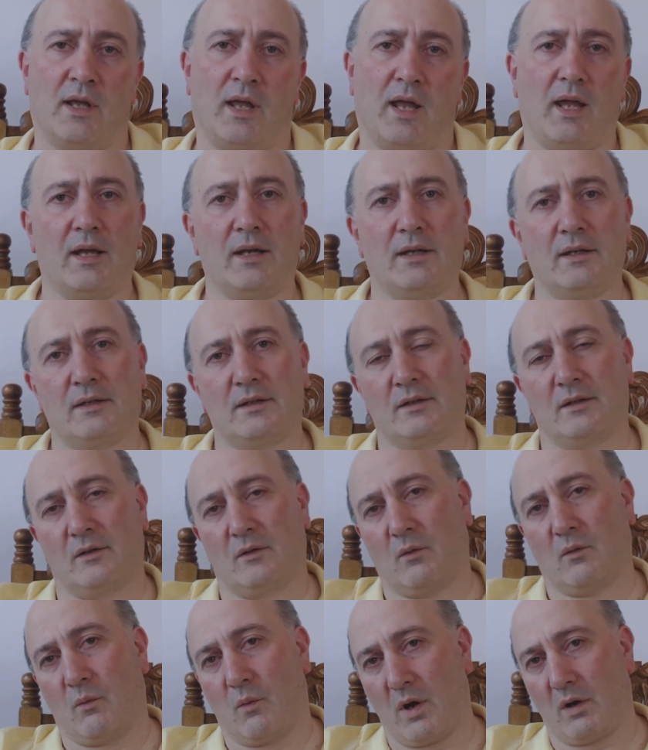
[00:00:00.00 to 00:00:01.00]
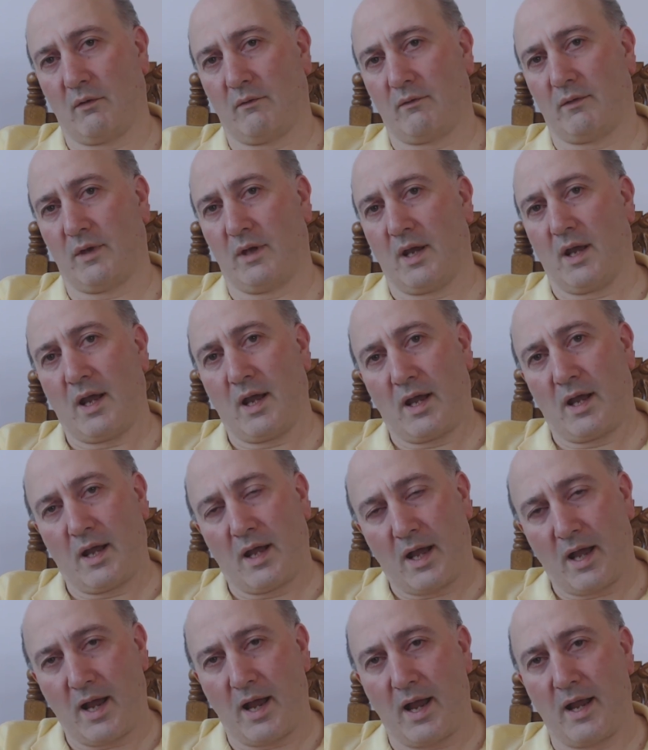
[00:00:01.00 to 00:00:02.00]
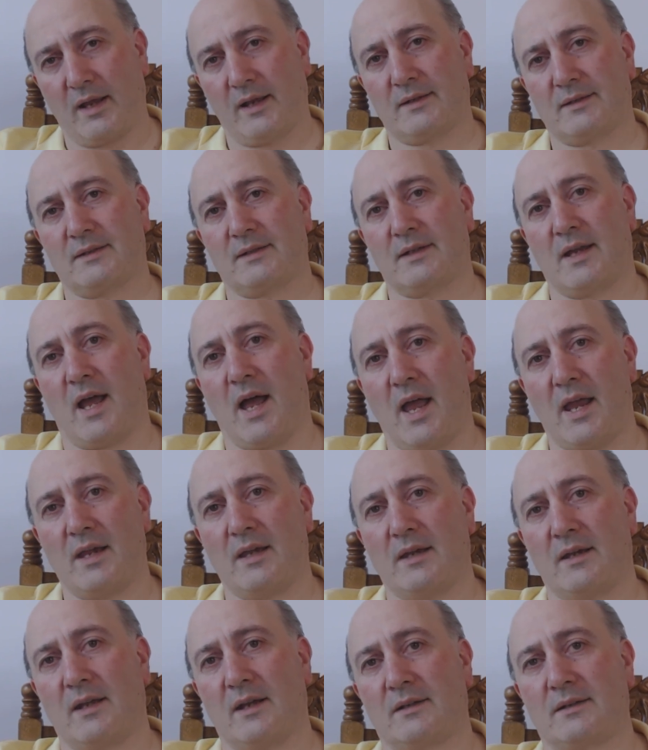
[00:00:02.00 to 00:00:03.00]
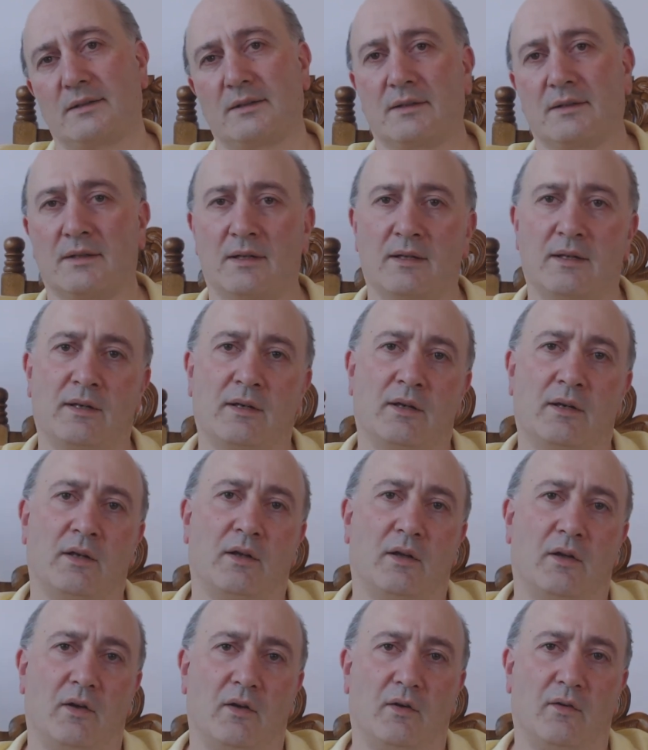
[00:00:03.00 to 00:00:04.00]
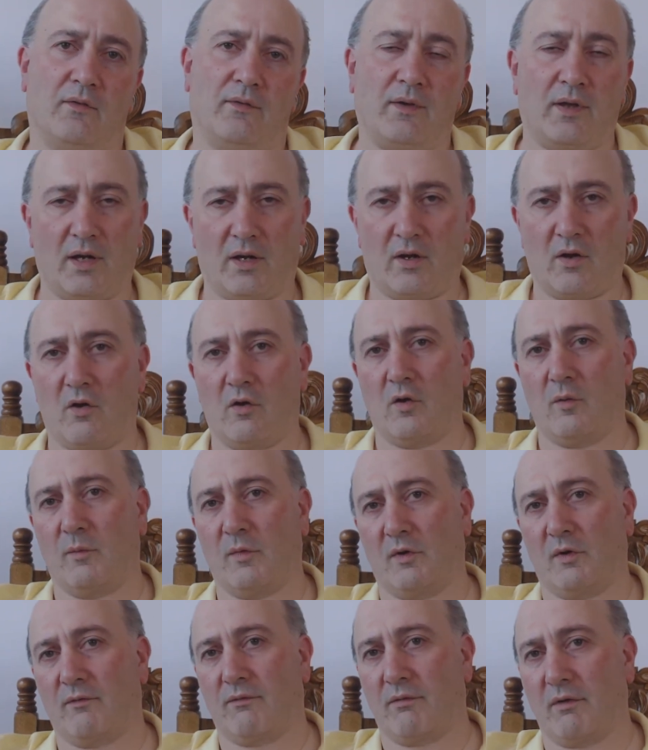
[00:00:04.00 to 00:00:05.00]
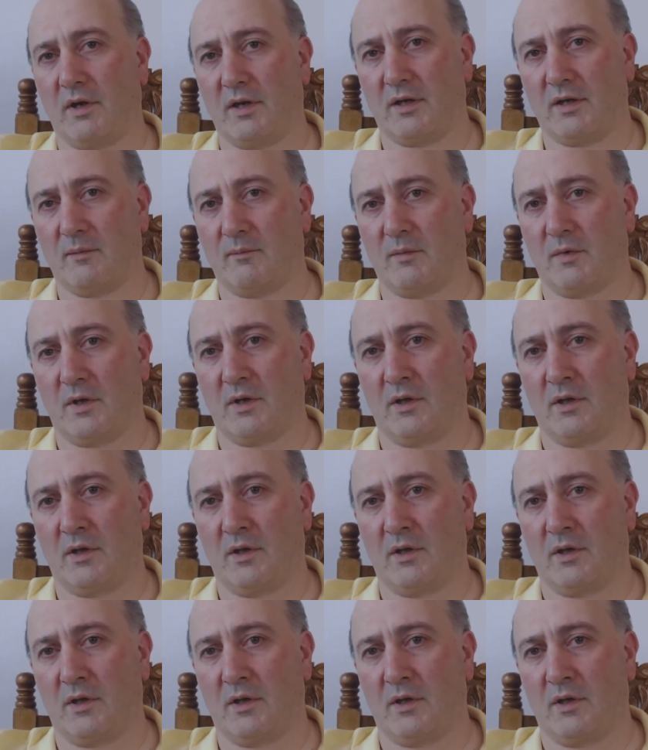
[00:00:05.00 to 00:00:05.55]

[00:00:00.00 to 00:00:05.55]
and one of the highest index of economic freedom.